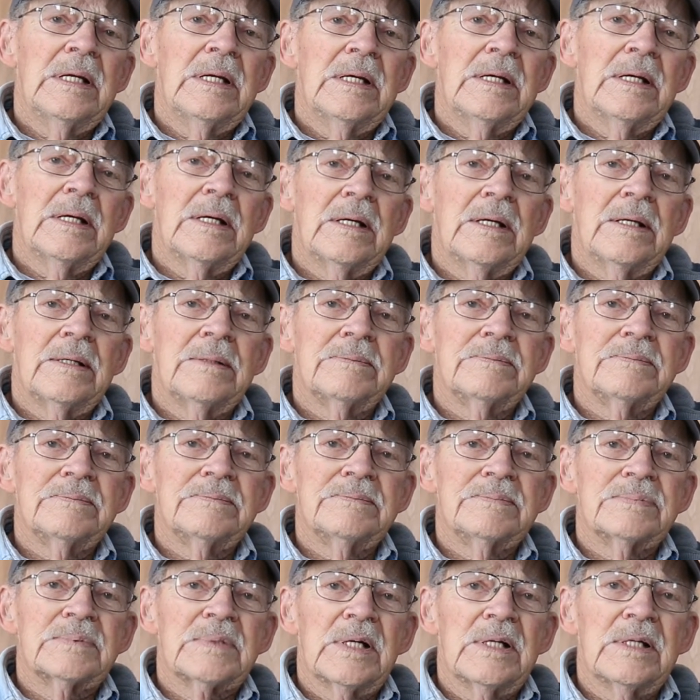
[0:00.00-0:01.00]

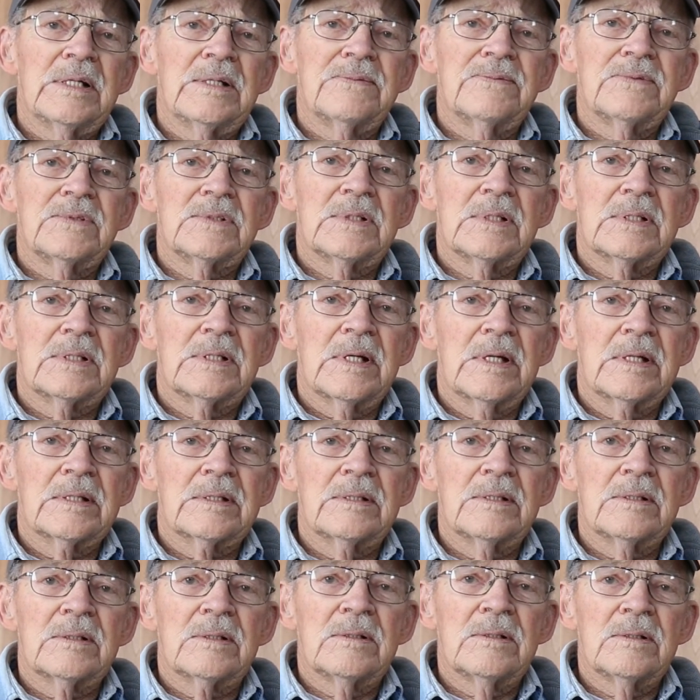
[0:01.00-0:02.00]
kind of as a
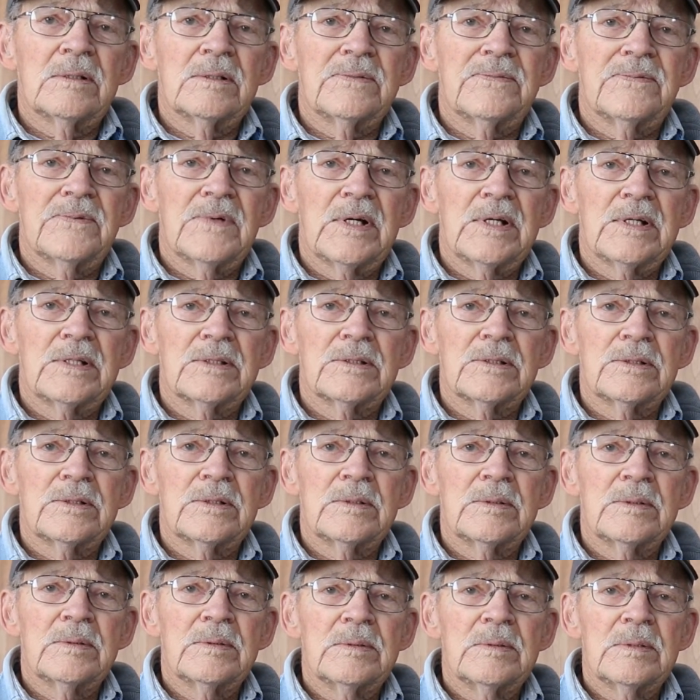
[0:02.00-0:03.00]
technical
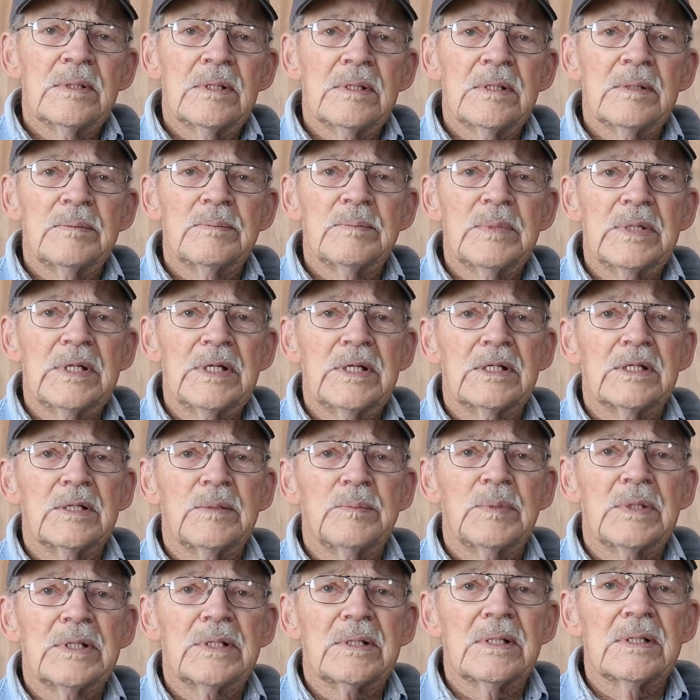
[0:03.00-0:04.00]
advisor, mainly
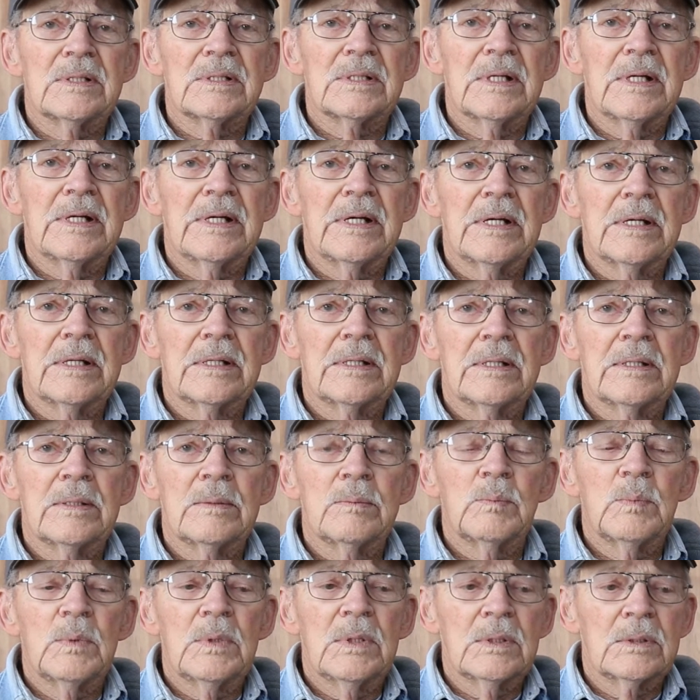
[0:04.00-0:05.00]
because I had
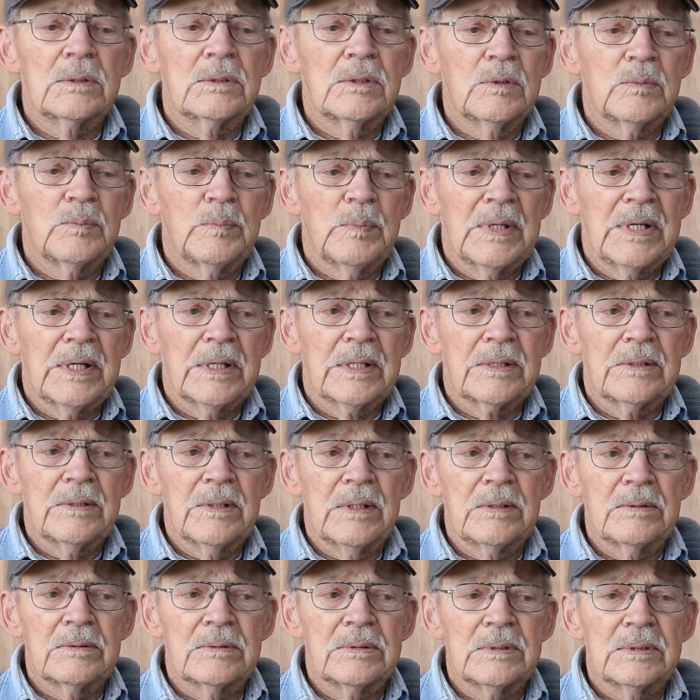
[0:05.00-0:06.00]
a good
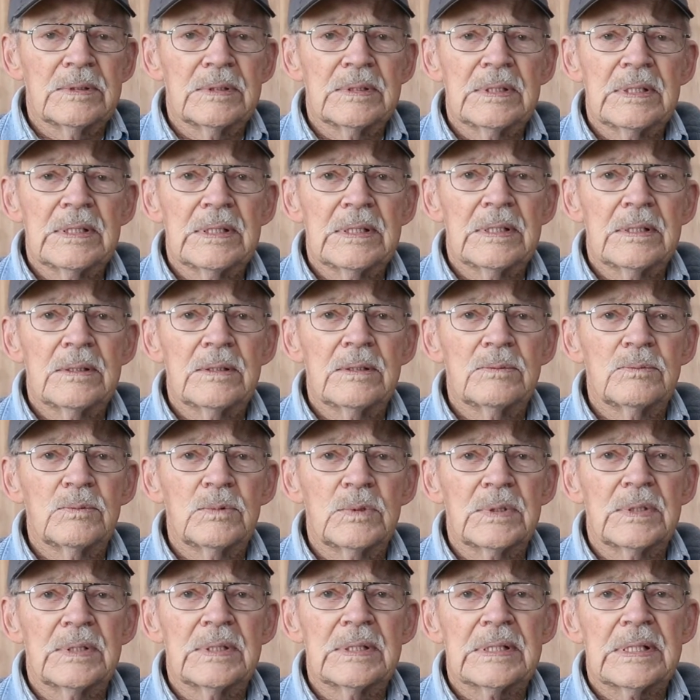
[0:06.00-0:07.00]
background
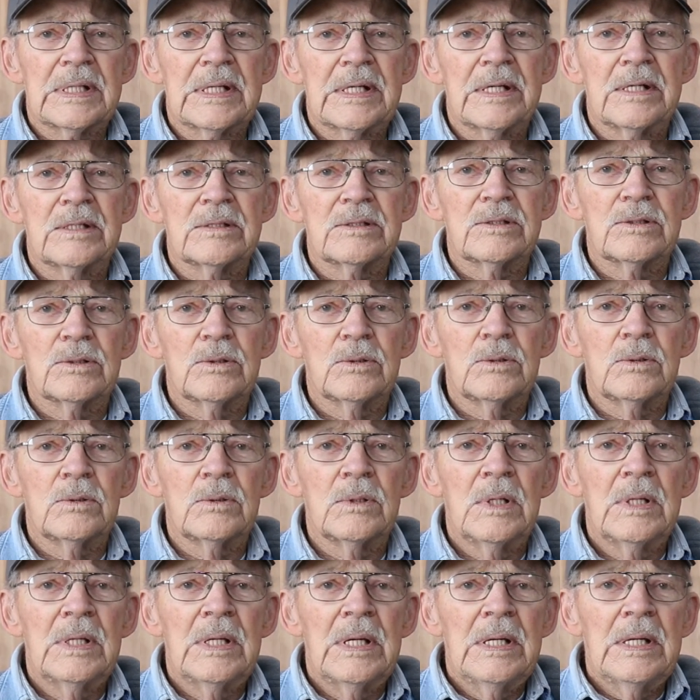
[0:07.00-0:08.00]
with the
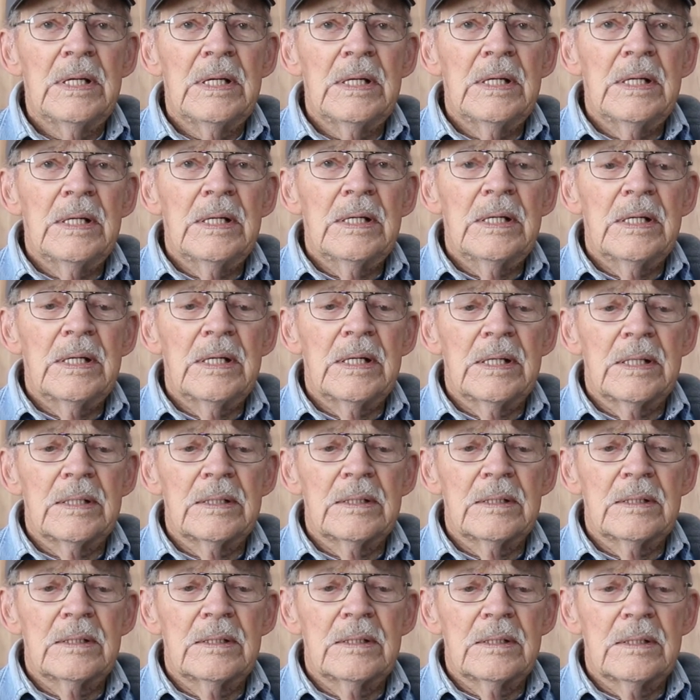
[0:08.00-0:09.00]
Canso,
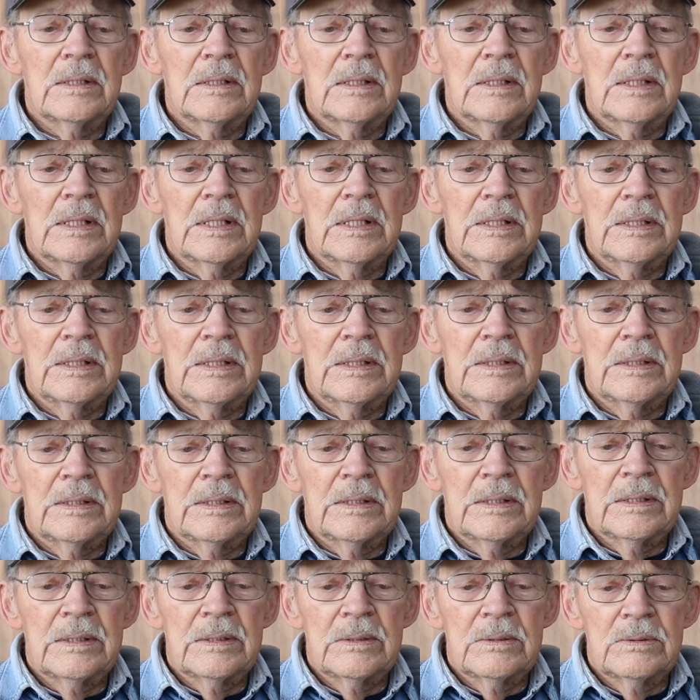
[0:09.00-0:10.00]
and
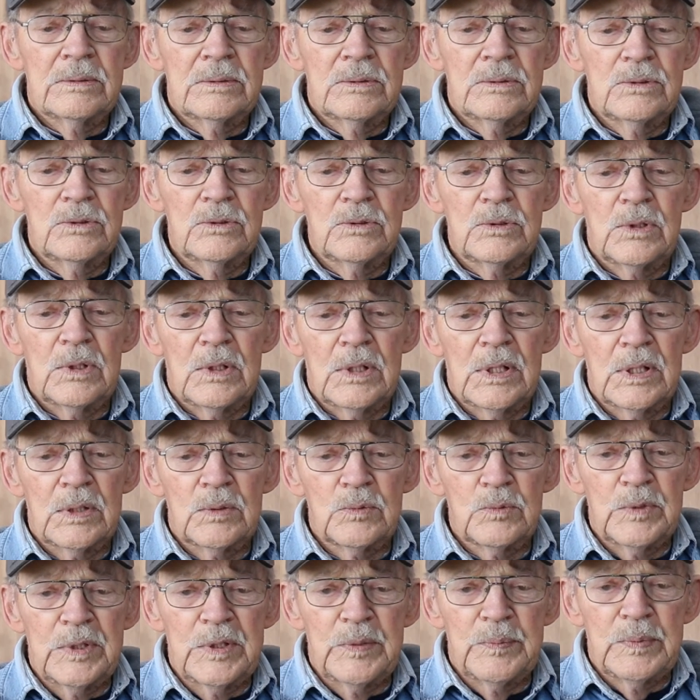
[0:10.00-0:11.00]
I knew
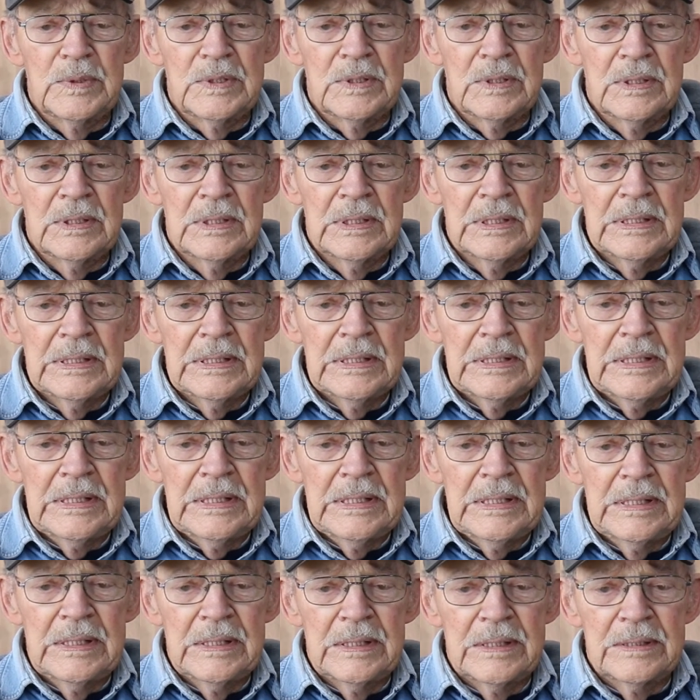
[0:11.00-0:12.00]
Don Weeben
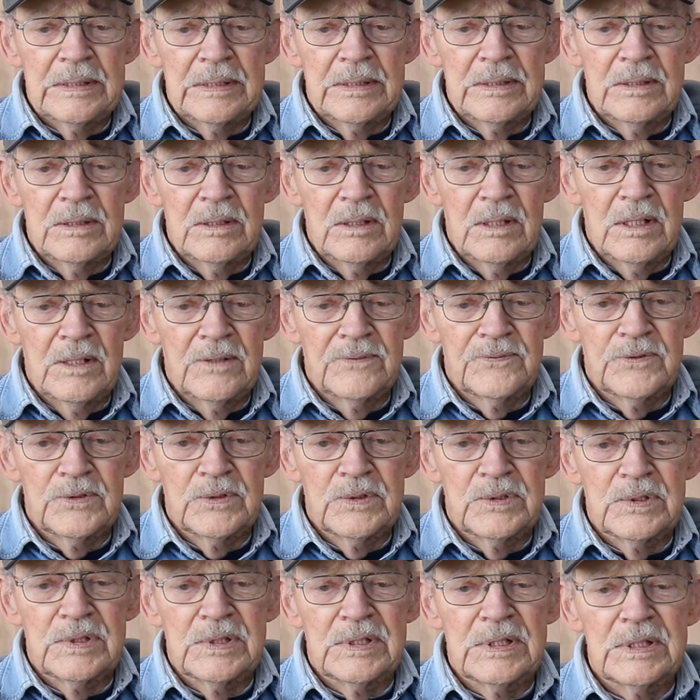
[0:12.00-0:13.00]
and
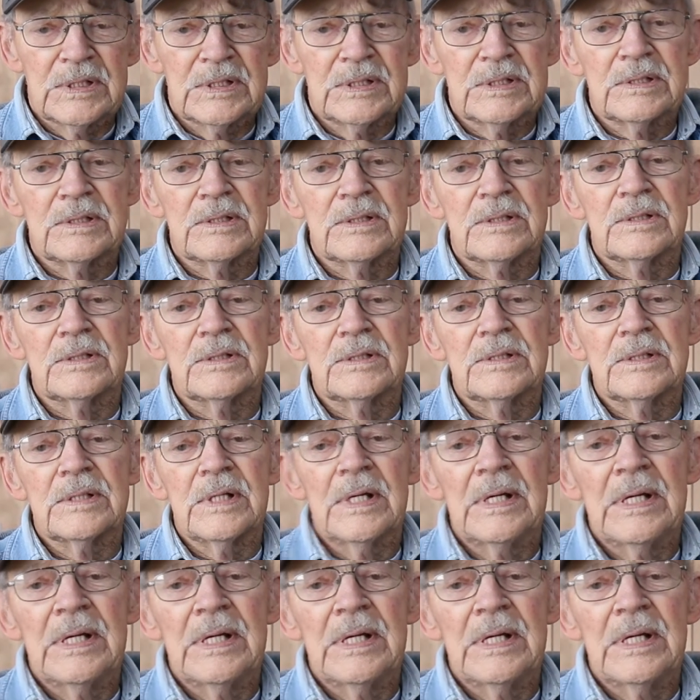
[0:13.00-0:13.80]
offered assistance.